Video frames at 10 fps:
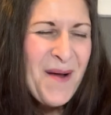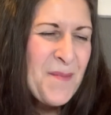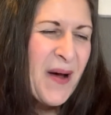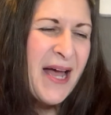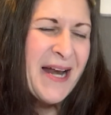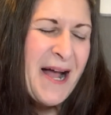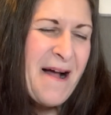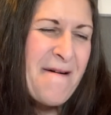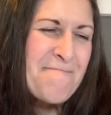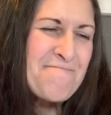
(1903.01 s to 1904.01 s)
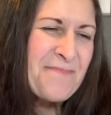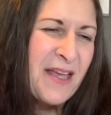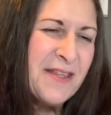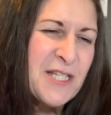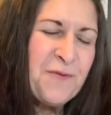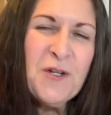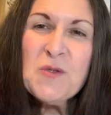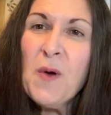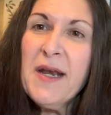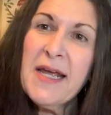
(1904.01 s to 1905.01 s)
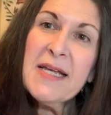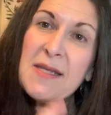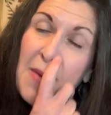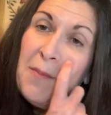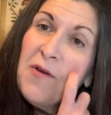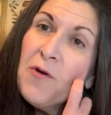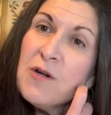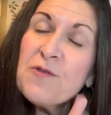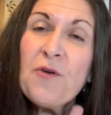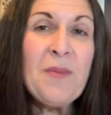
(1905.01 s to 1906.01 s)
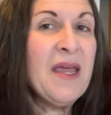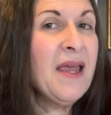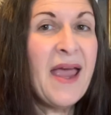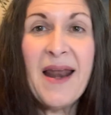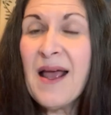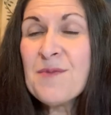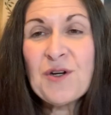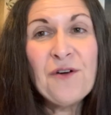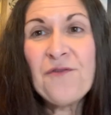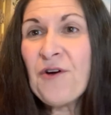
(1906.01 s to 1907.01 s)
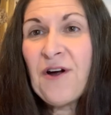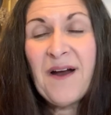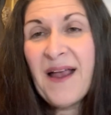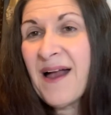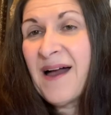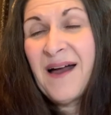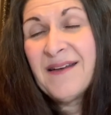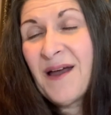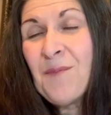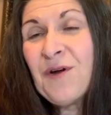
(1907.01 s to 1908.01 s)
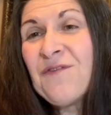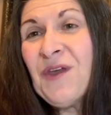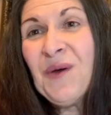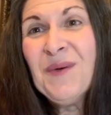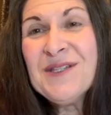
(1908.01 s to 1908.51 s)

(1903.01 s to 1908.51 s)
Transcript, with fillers: But um, this first one is a memory verse for me, and I'm sure for a number of you.